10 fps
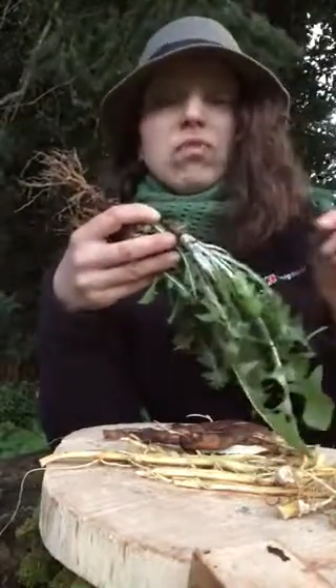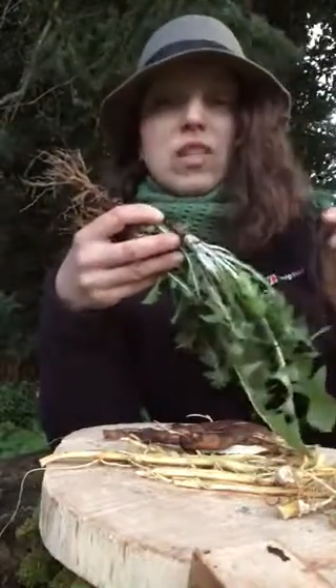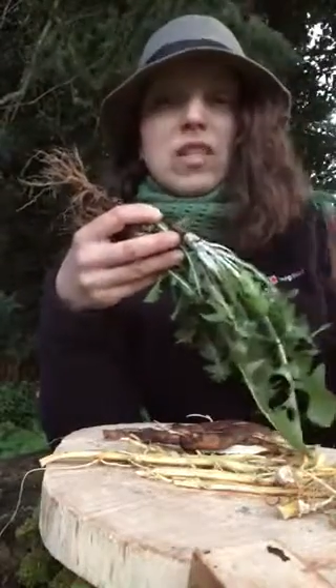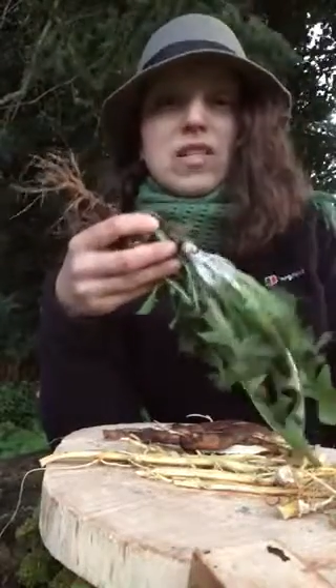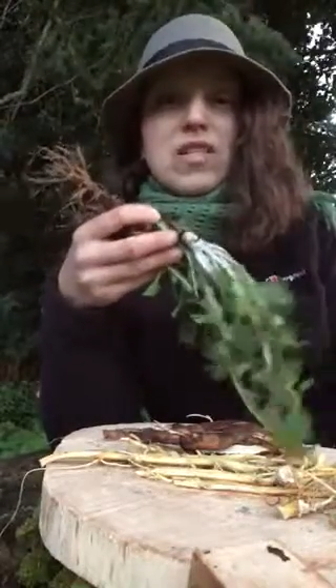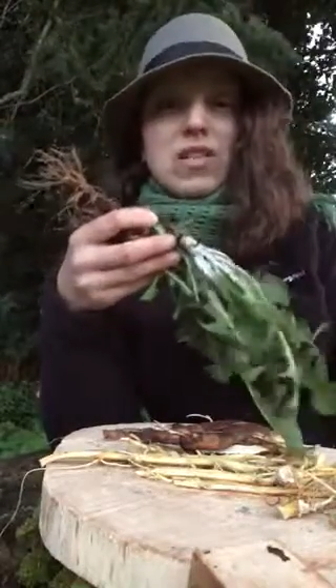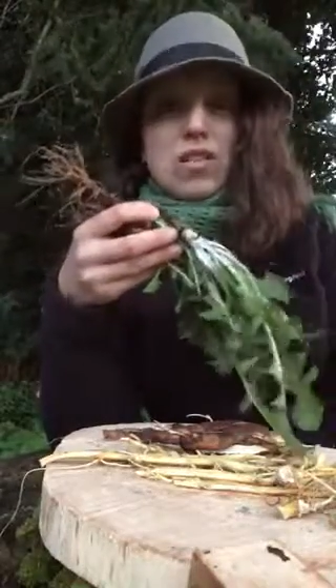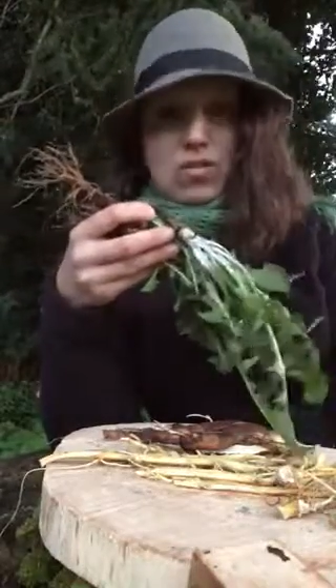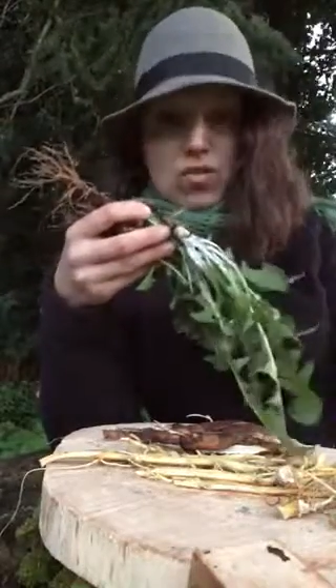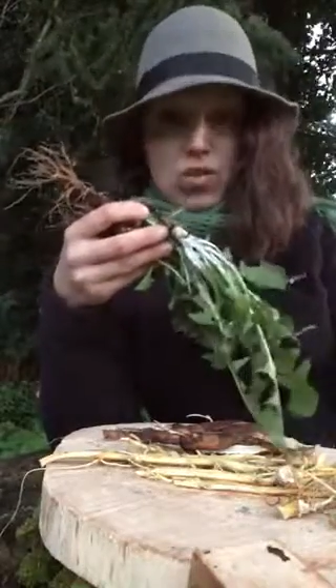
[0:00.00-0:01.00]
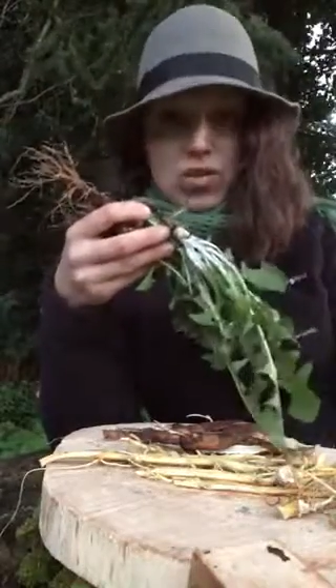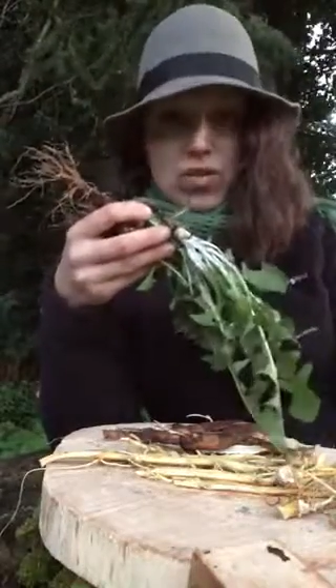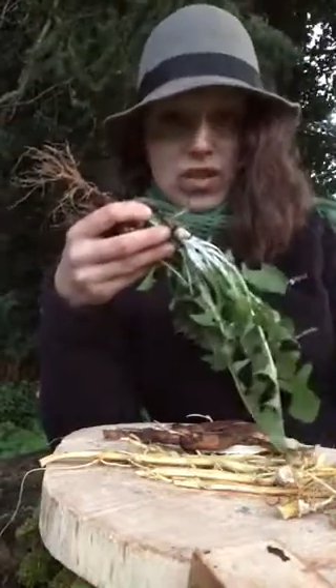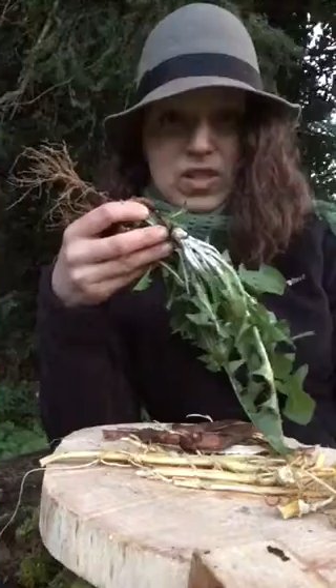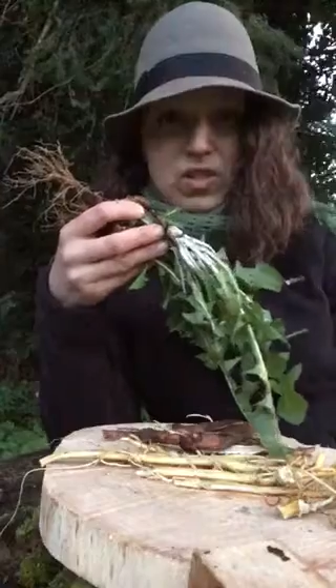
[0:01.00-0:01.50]
there is still lots
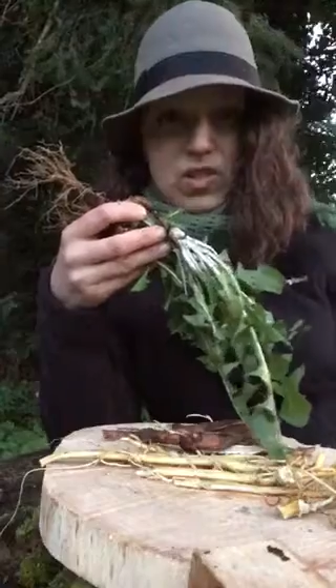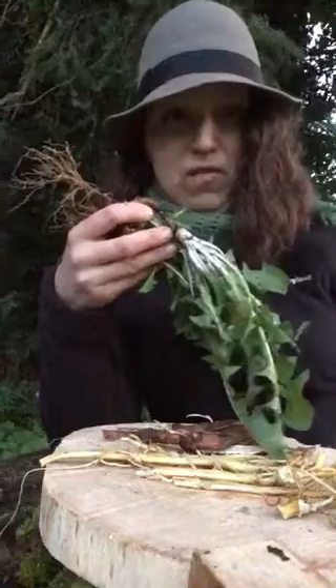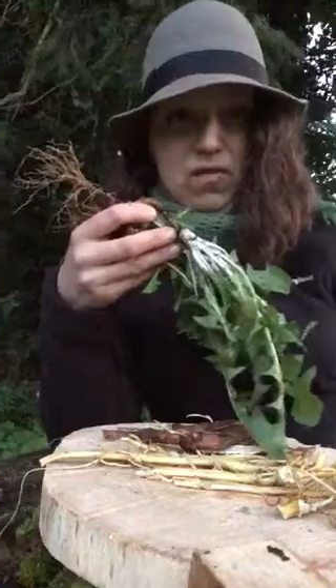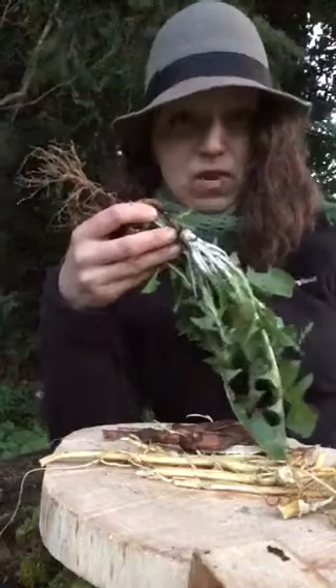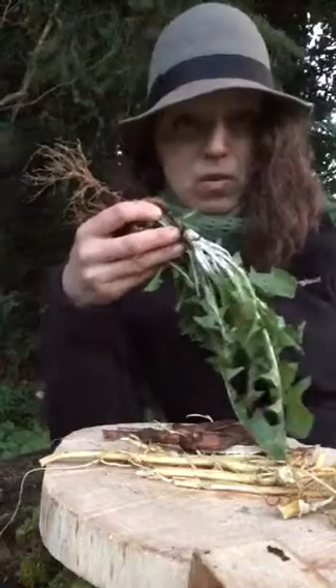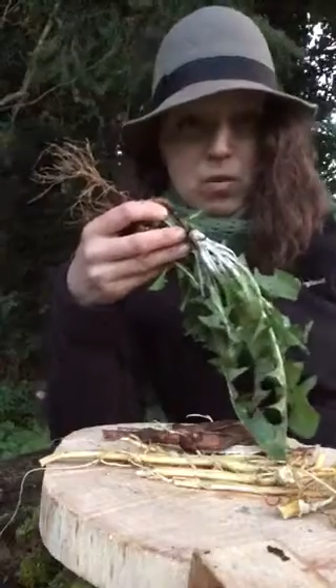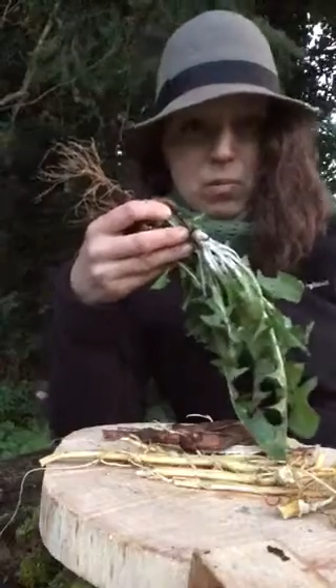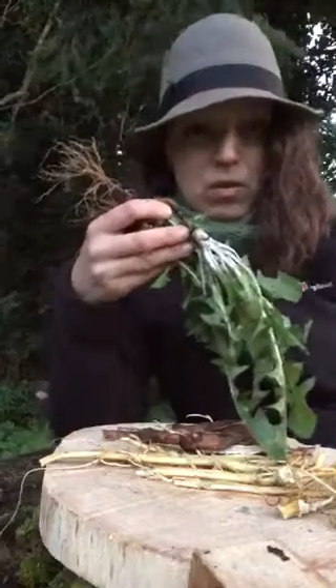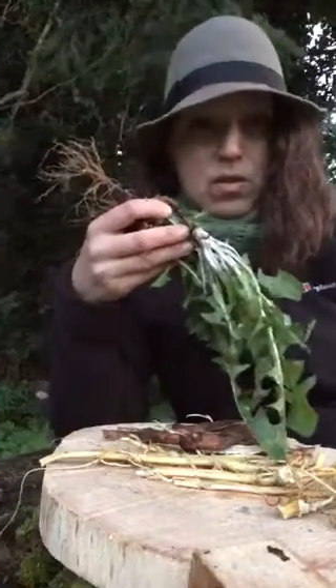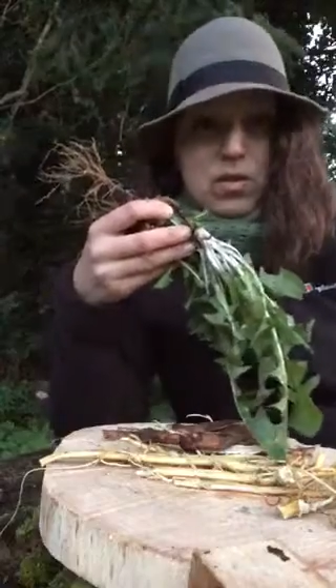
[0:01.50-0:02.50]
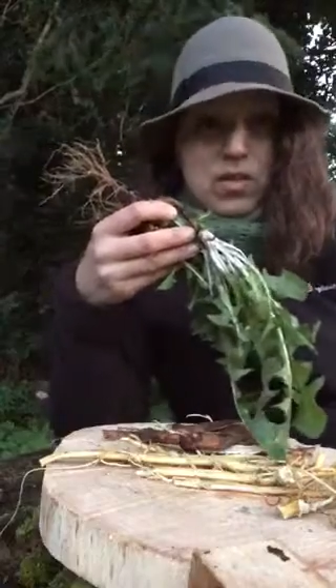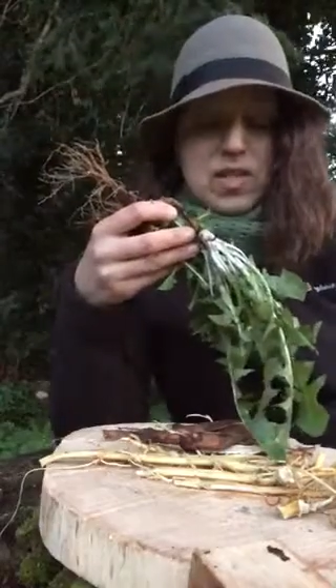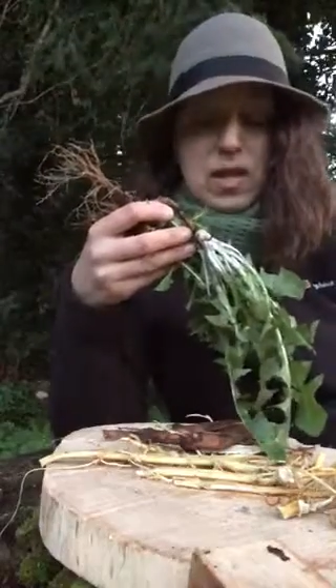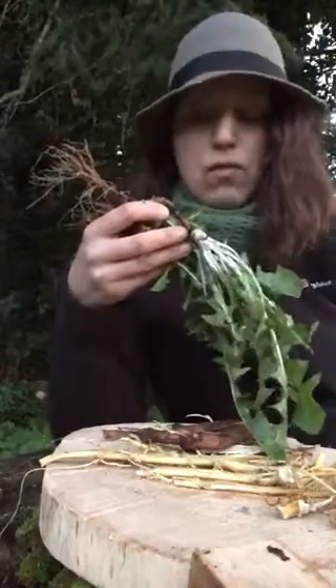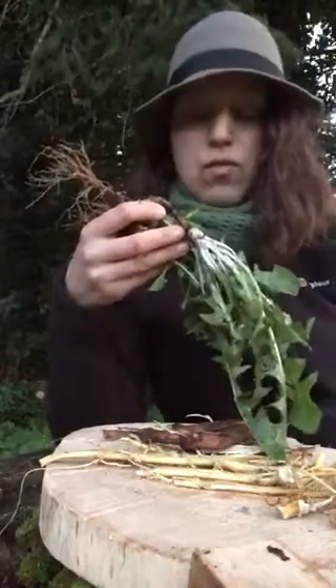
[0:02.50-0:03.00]
of energy and valuable
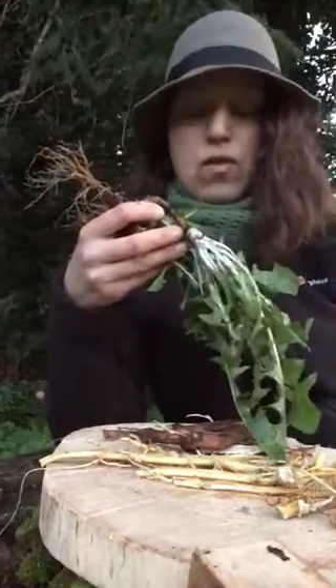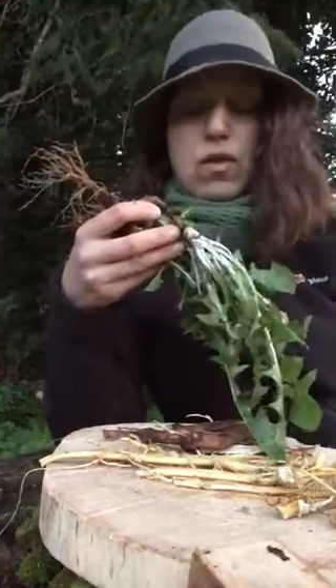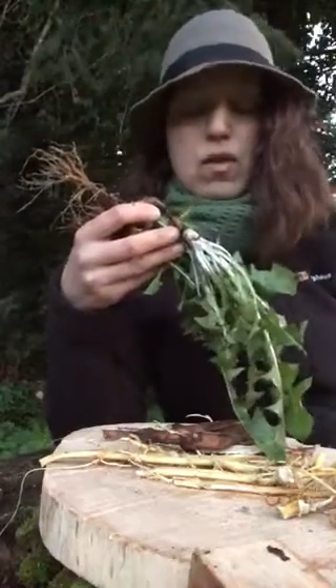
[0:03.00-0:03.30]
stuff.